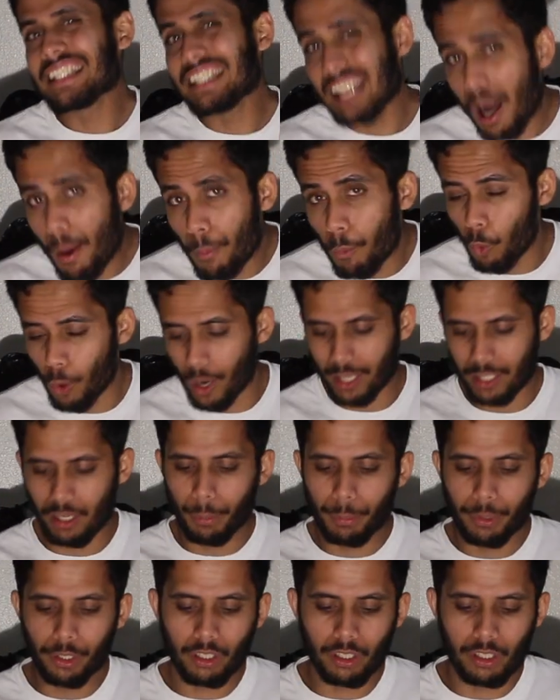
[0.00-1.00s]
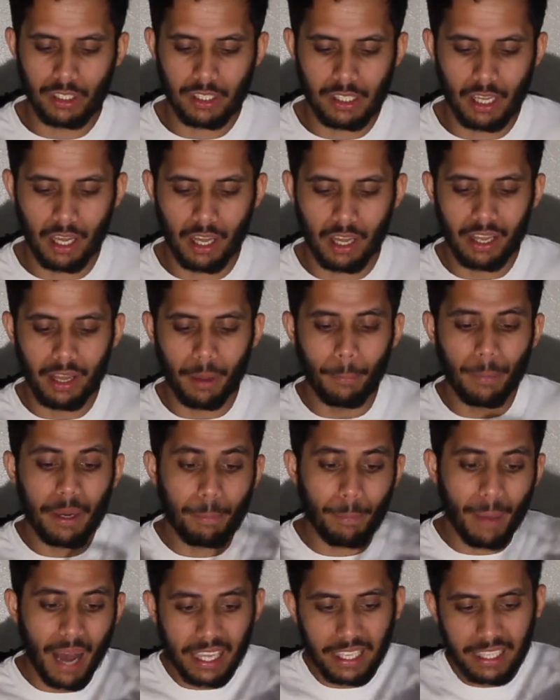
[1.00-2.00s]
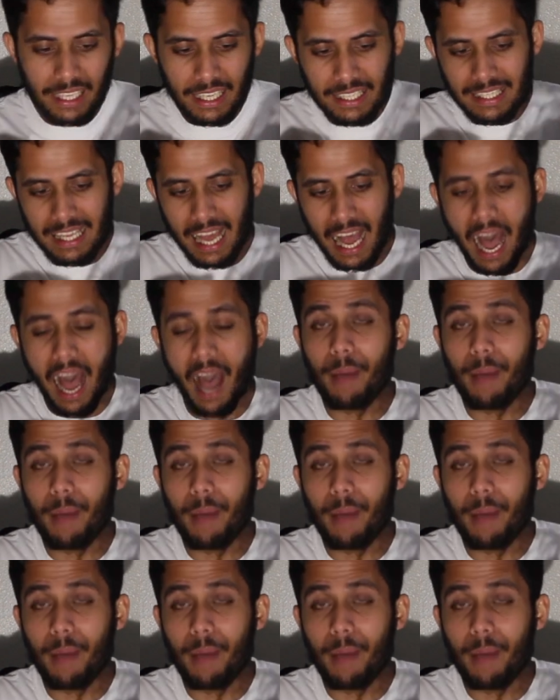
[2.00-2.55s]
Somewhat, because in my case,